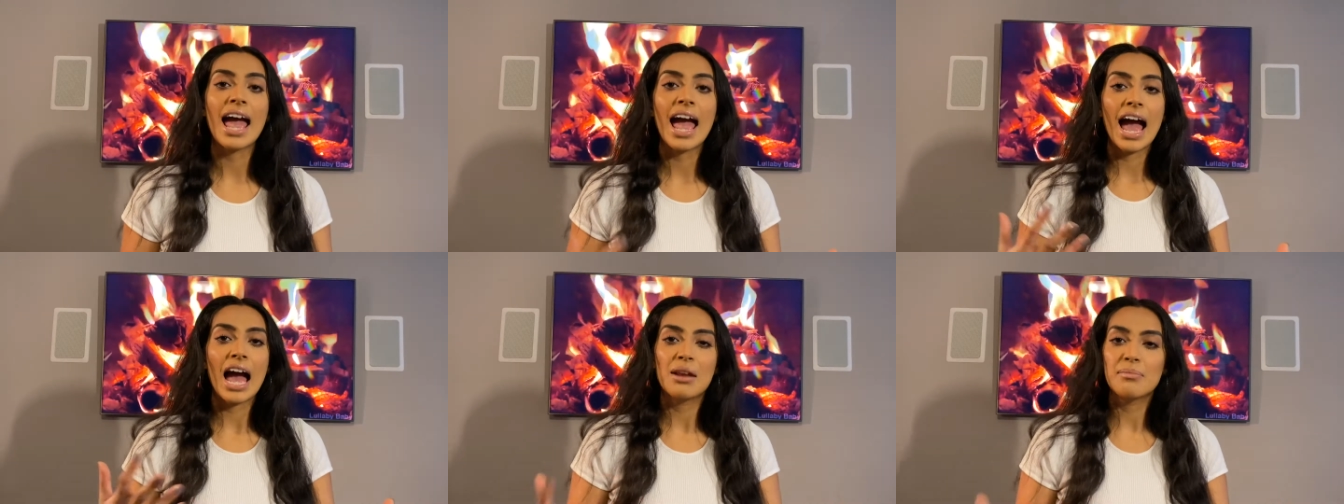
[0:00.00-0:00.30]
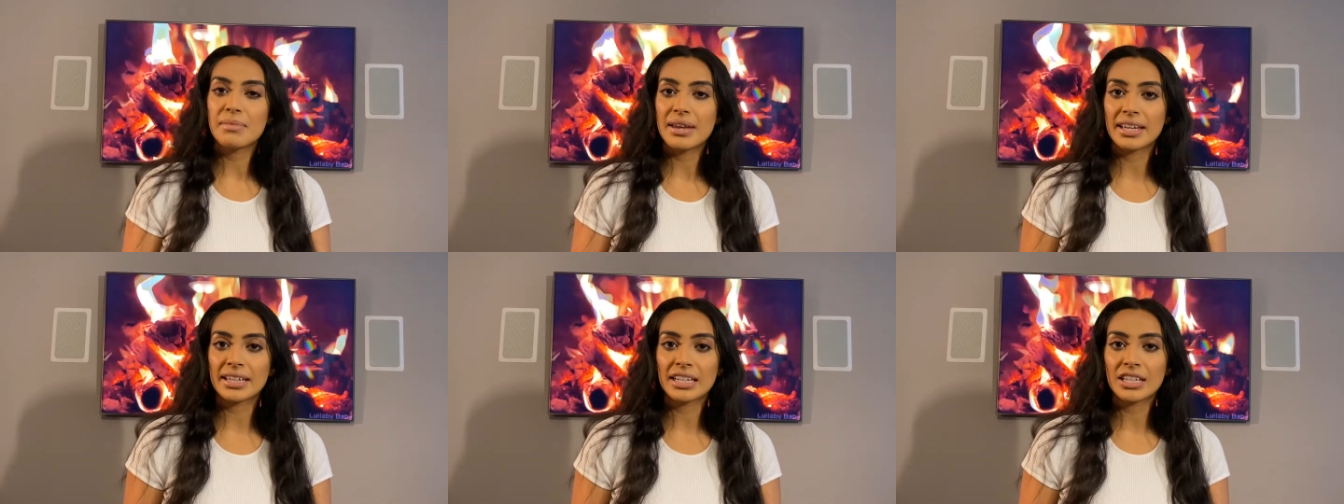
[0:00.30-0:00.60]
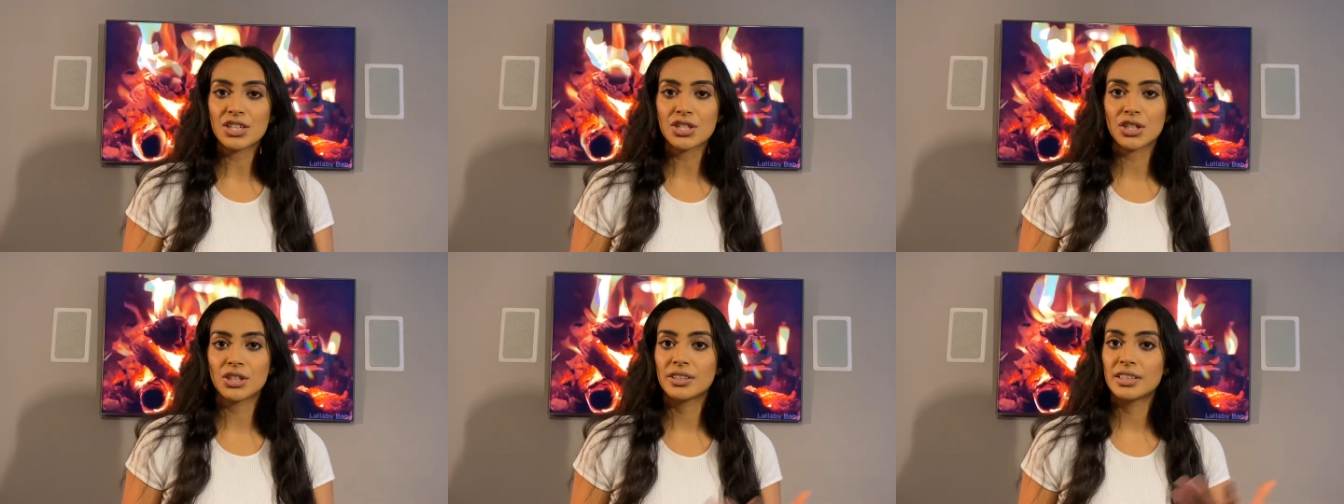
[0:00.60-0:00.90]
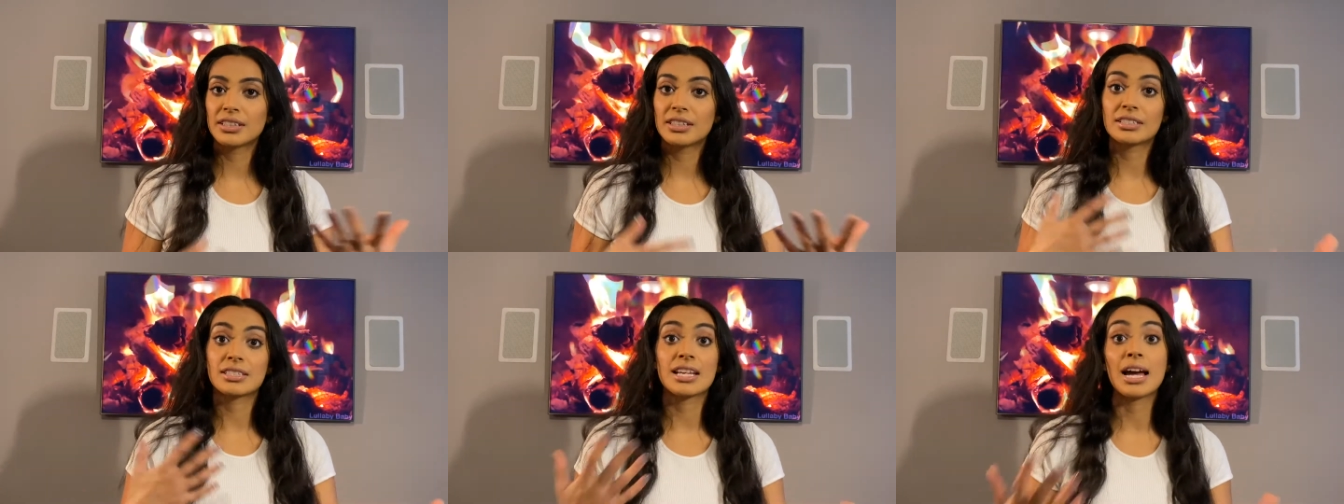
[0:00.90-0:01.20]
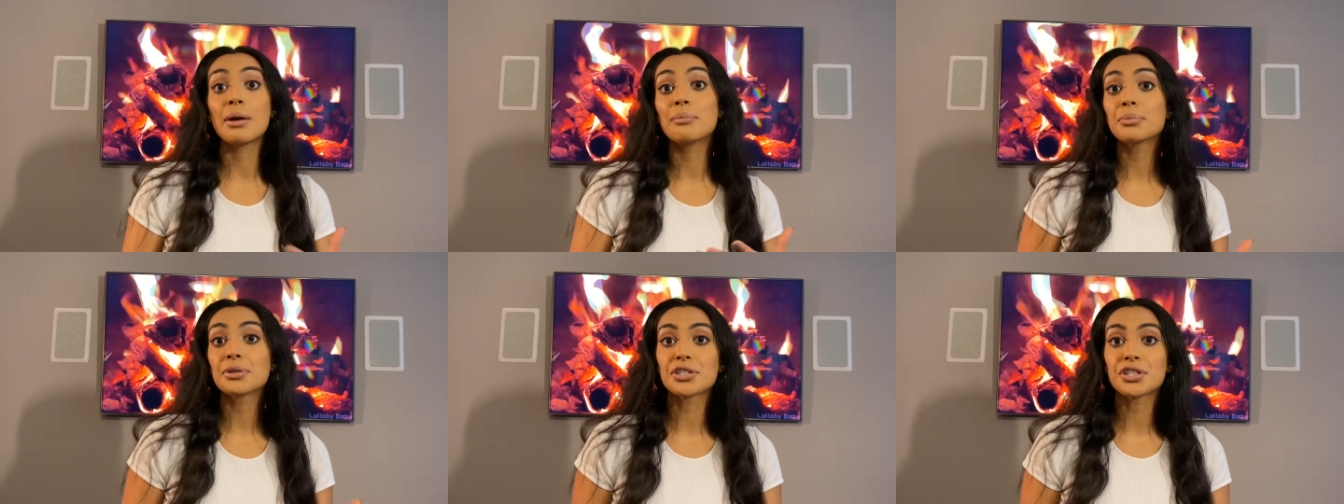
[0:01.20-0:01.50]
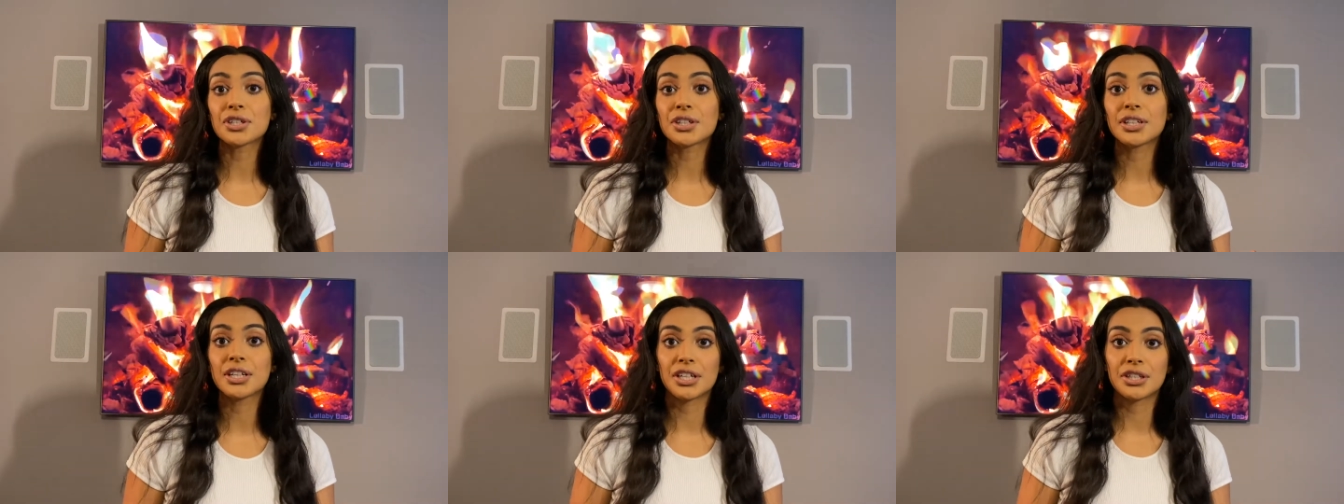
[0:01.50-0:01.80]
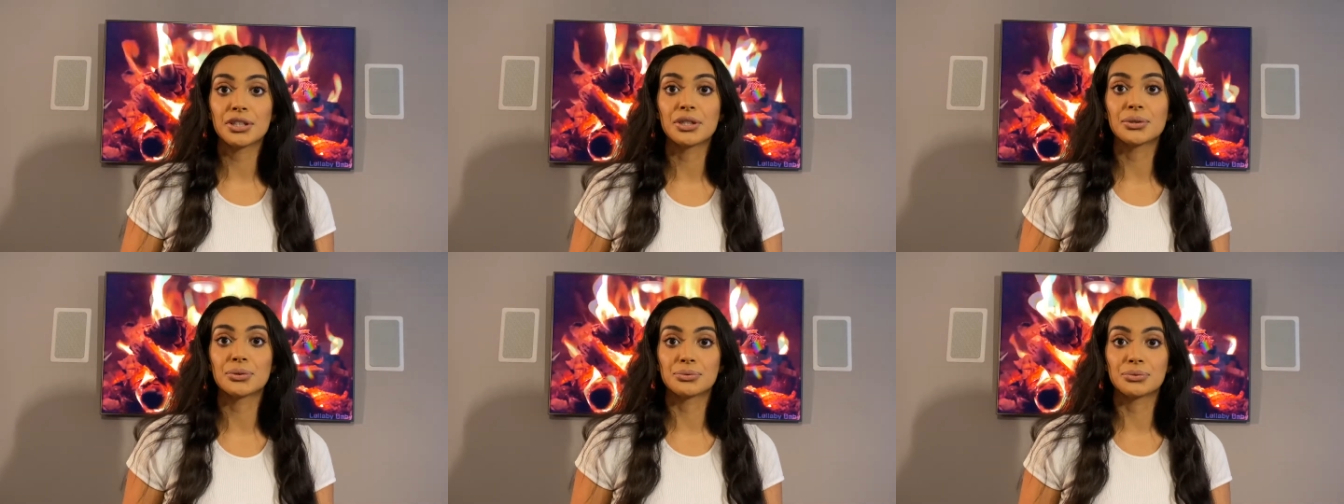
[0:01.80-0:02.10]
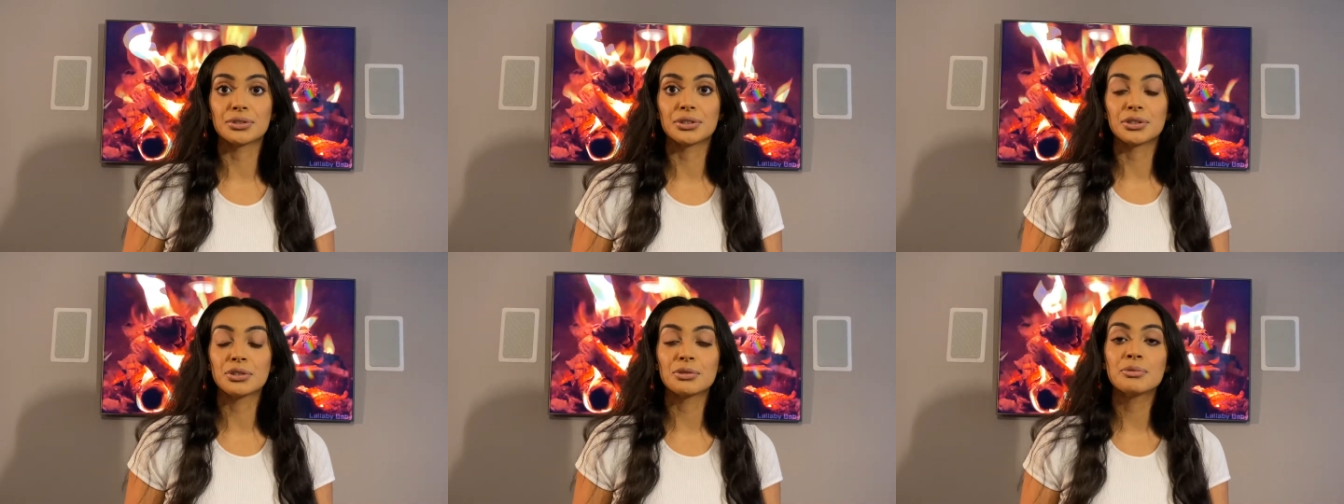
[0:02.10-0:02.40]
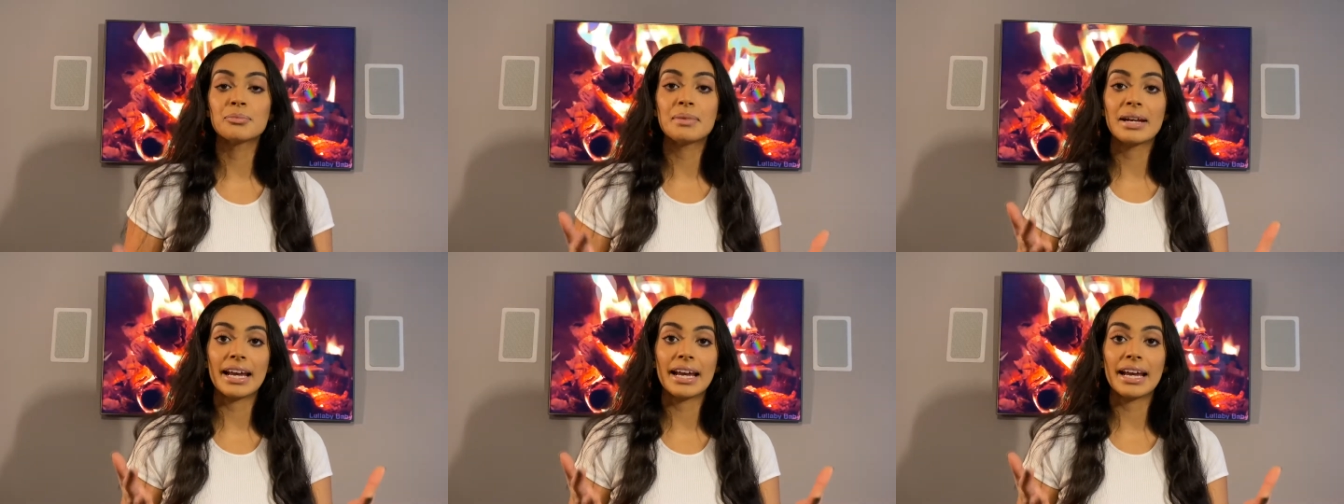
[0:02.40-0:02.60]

And making sure that the temperature in your room